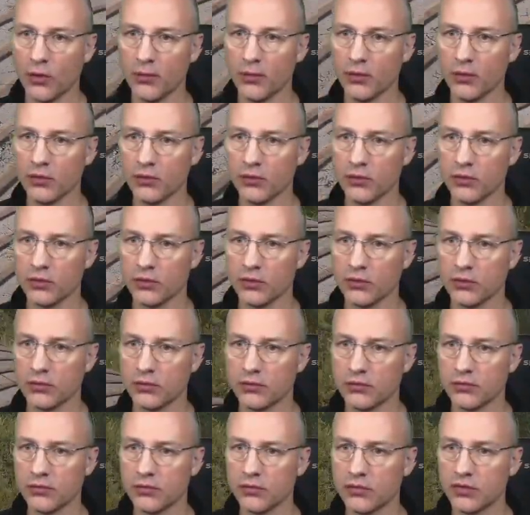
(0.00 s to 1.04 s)
We'll
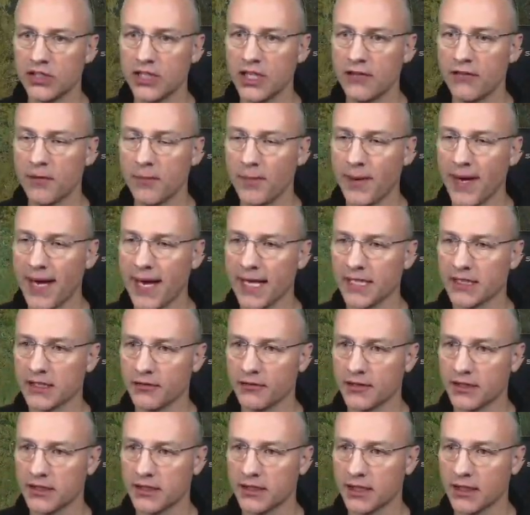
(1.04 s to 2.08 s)
see if it packs if
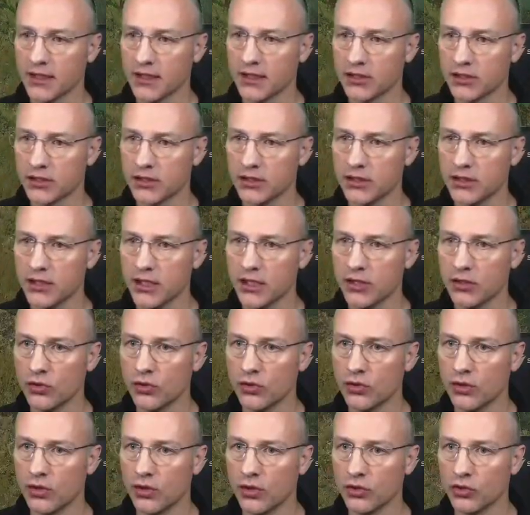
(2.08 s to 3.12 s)
I stick this container
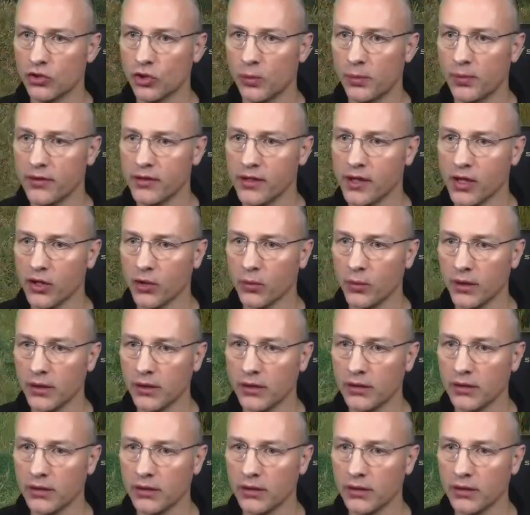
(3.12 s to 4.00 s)
on top of the other one.